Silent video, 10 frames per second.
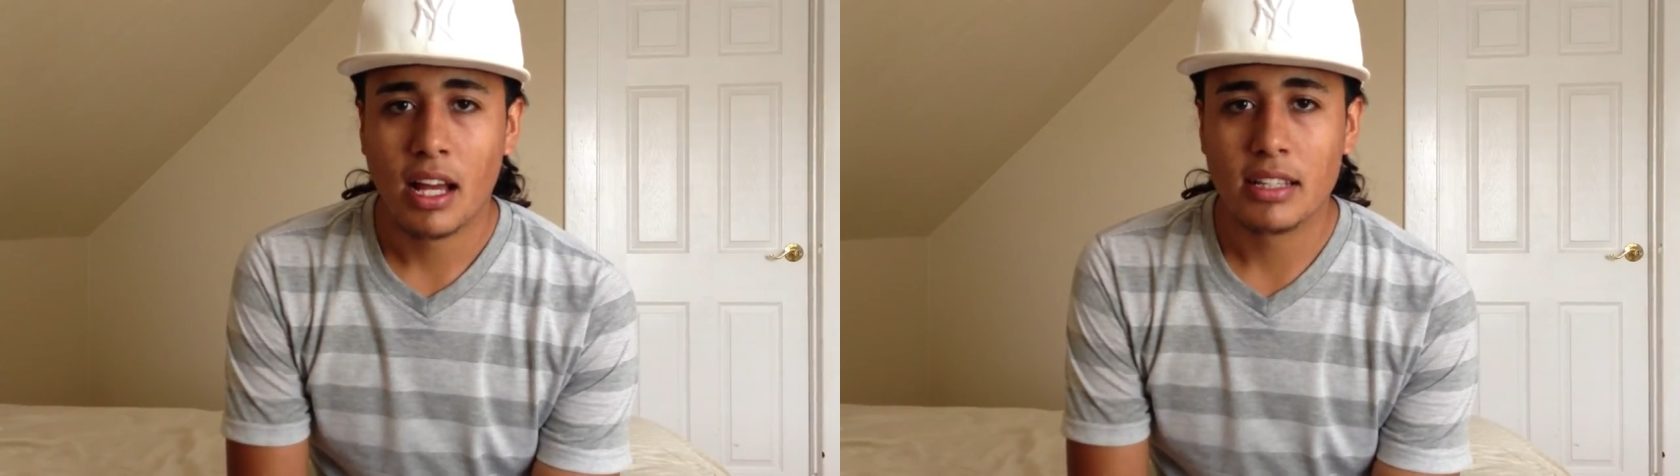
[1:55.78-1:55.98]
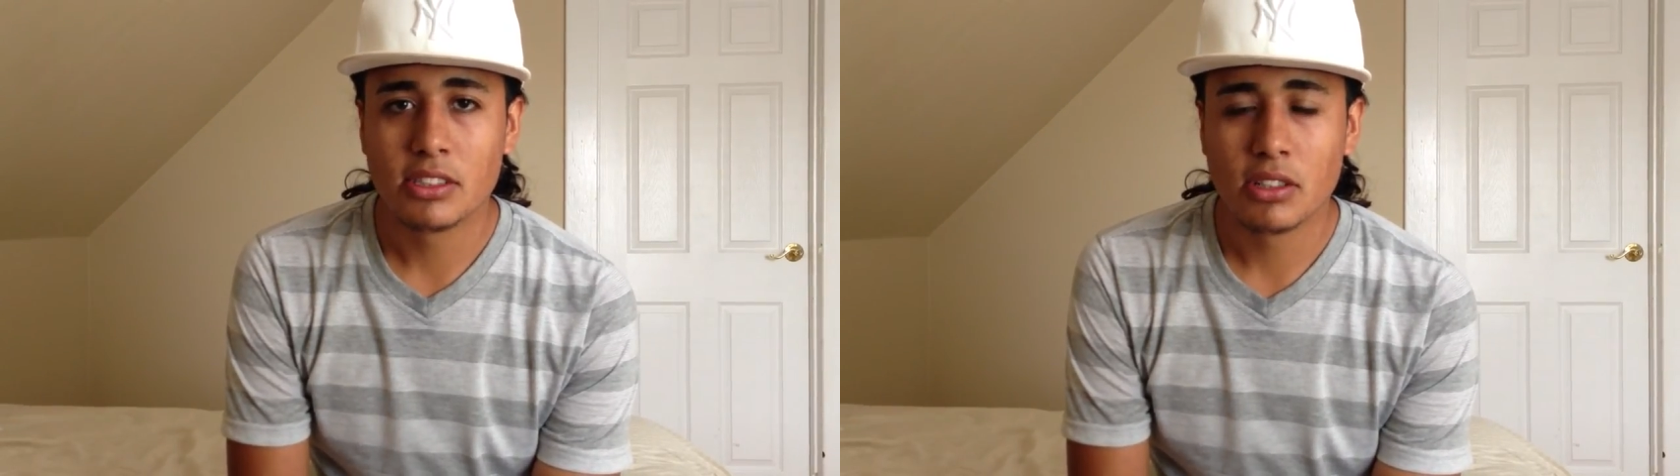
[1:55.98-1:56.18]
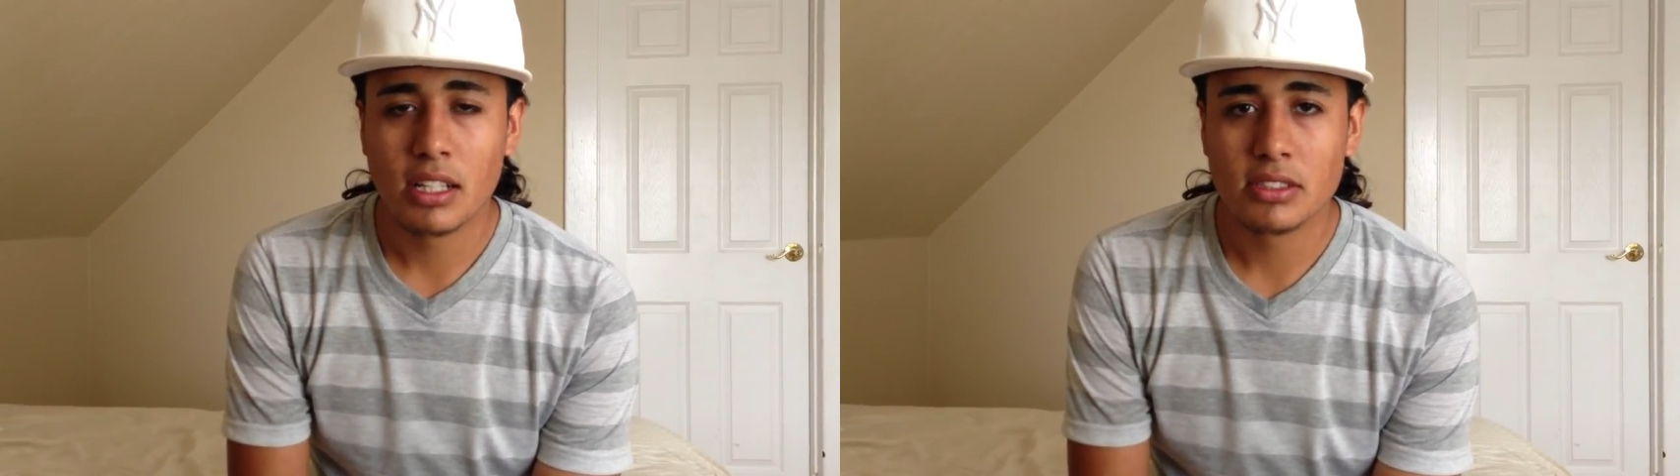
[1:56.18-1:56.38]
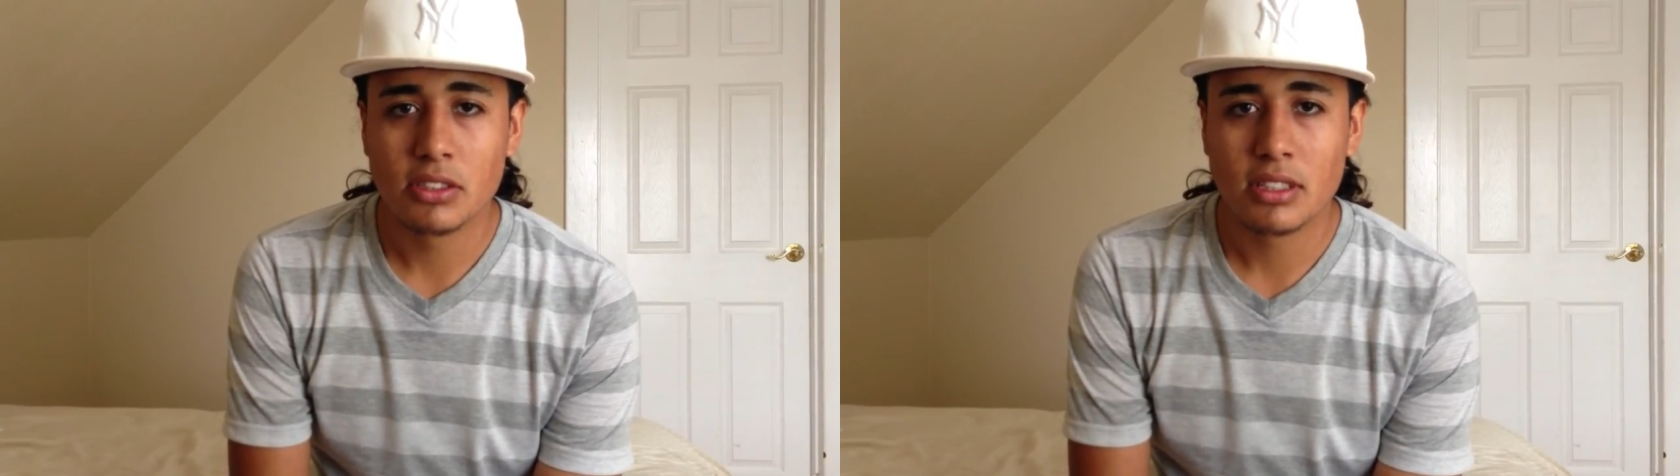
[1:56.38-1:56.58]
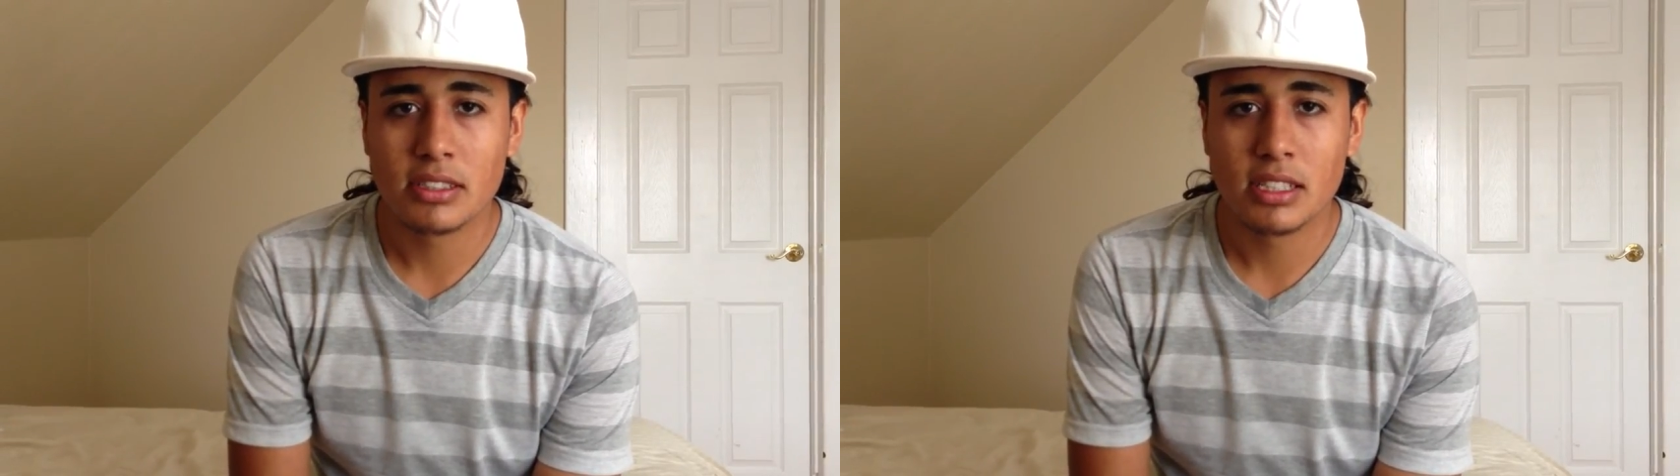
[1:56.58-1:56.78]
as long as
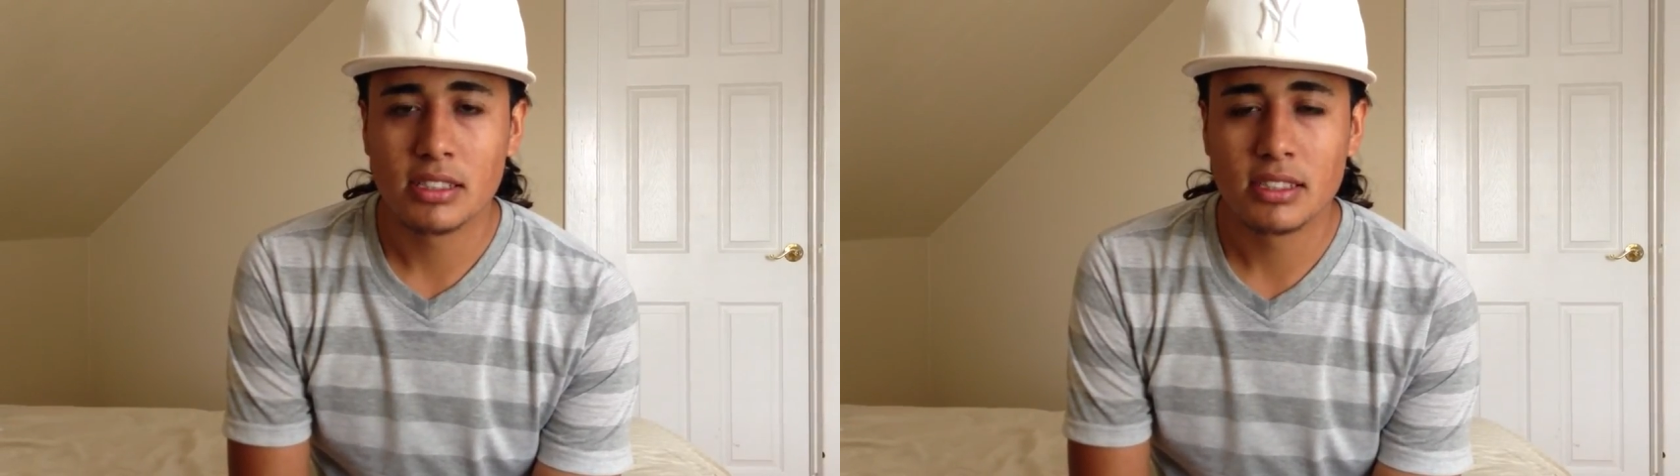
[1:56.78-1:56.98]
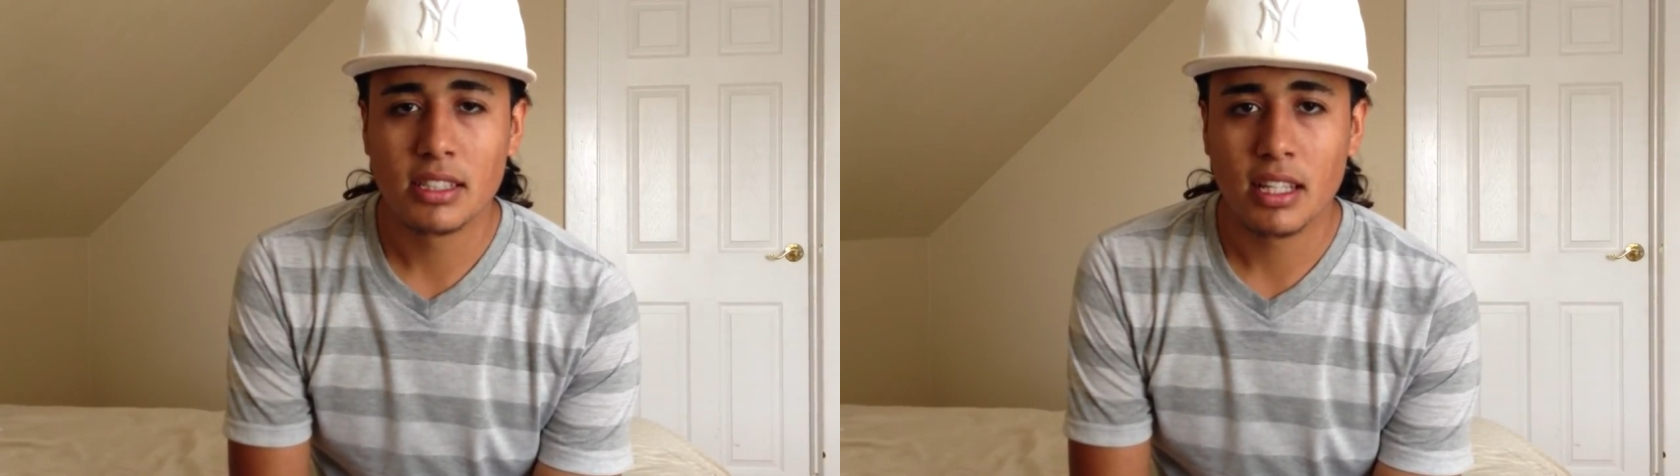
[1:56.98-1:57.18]
you could change your